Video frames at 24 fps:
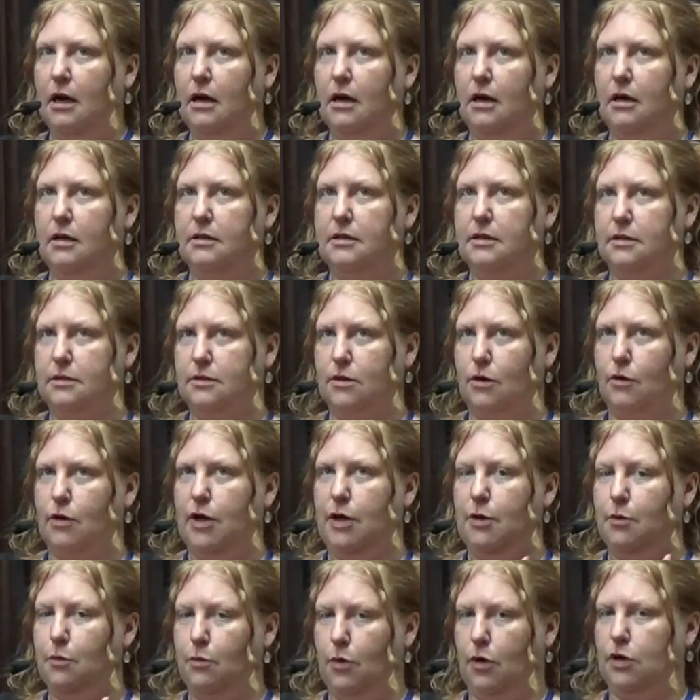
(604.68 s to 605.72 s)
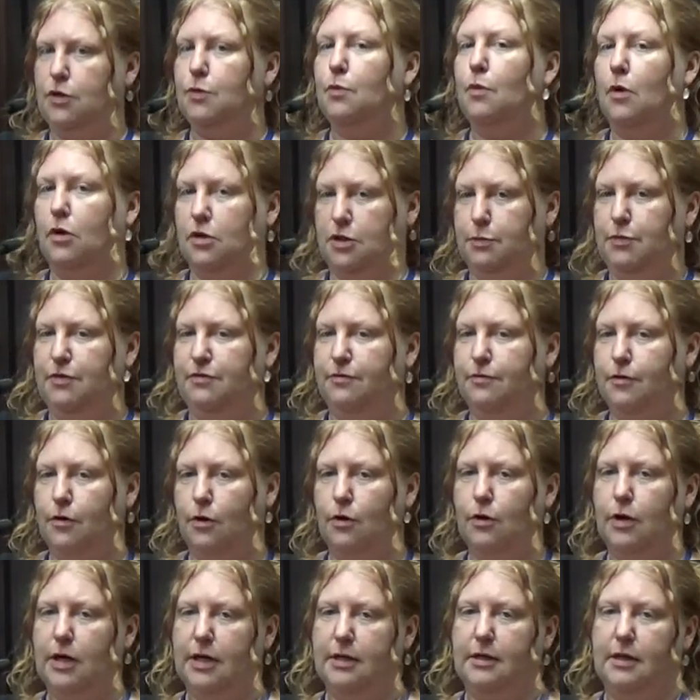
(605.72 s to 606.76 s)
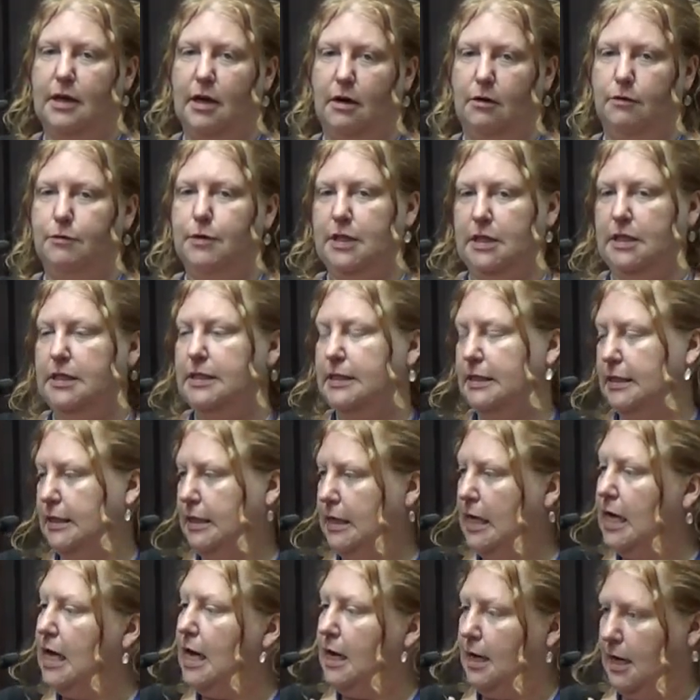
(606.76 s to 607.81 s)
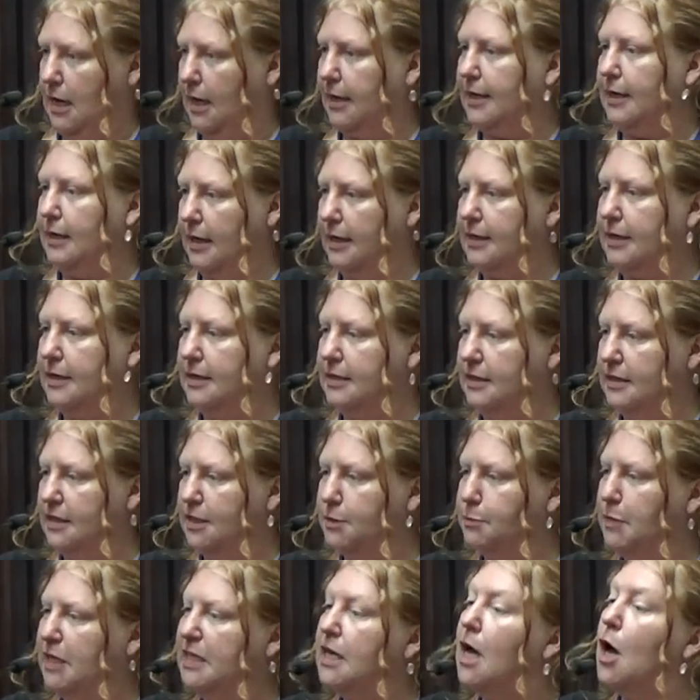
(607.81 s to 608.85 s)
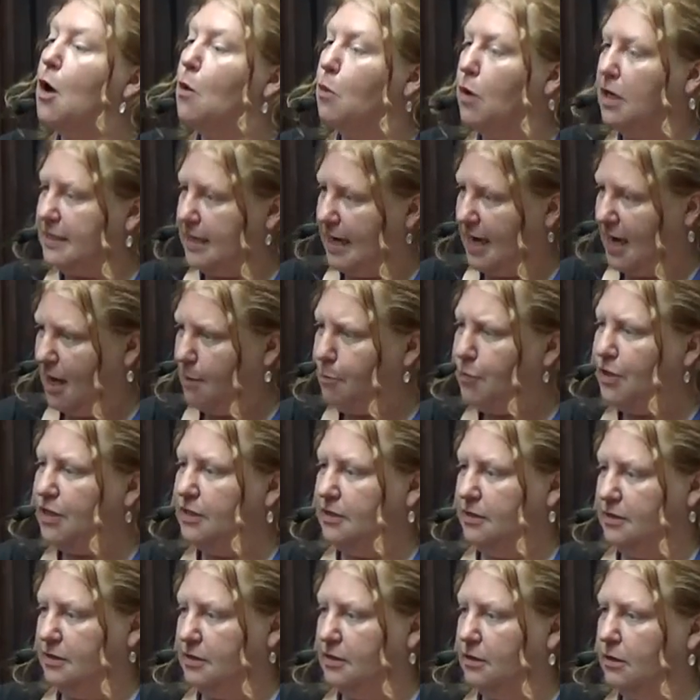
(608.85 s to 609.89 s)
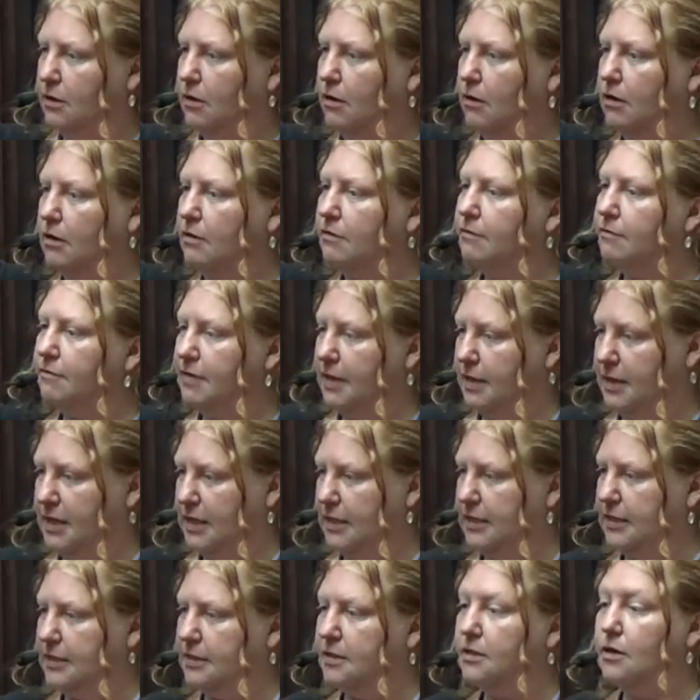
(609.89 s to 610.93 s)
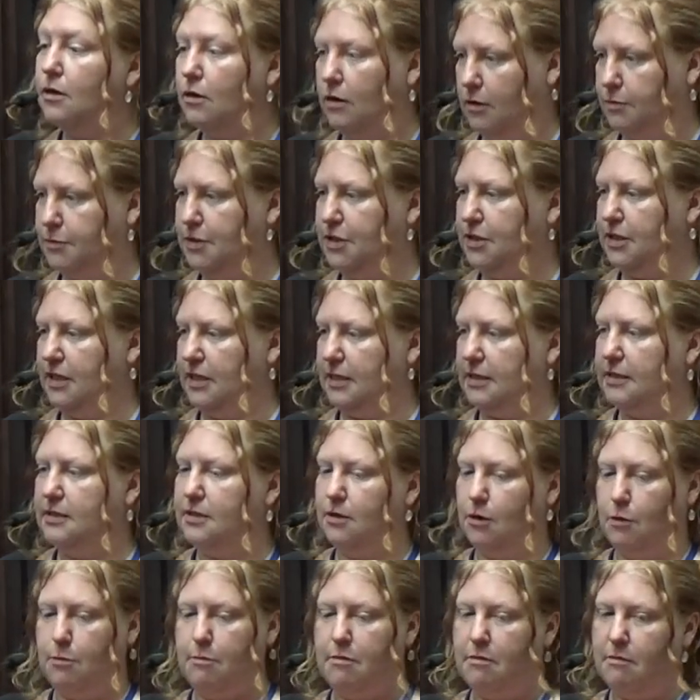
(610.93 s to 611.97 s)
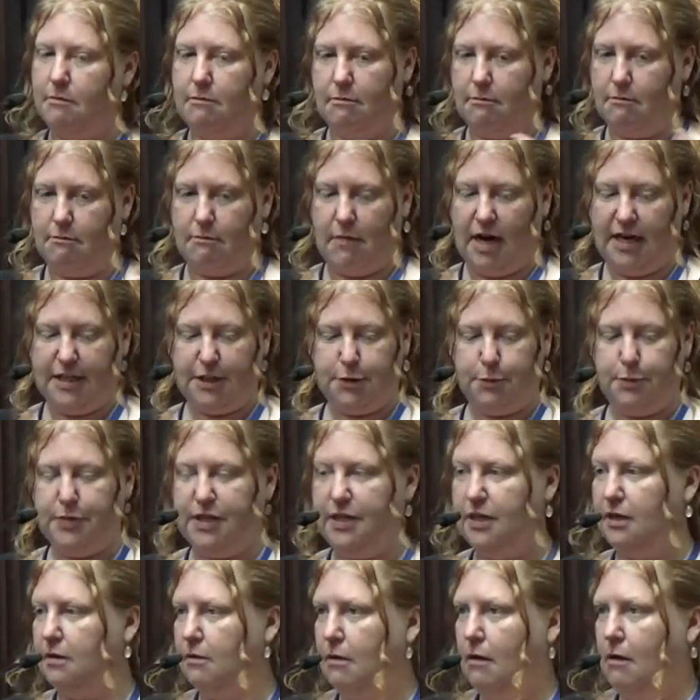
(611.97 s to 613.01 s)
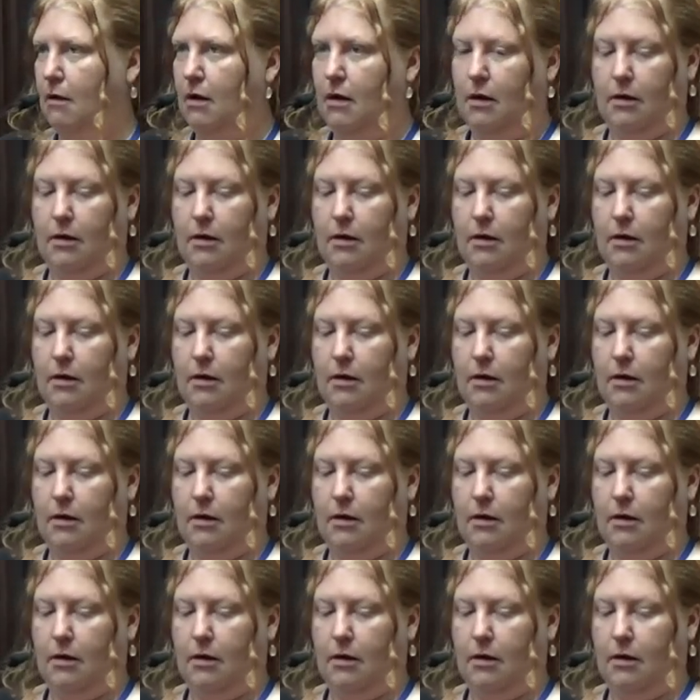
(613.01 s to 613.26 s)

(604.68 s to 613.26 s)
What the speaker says: the story, what was before, and now we use it like it is, but what happened all with this object. So might be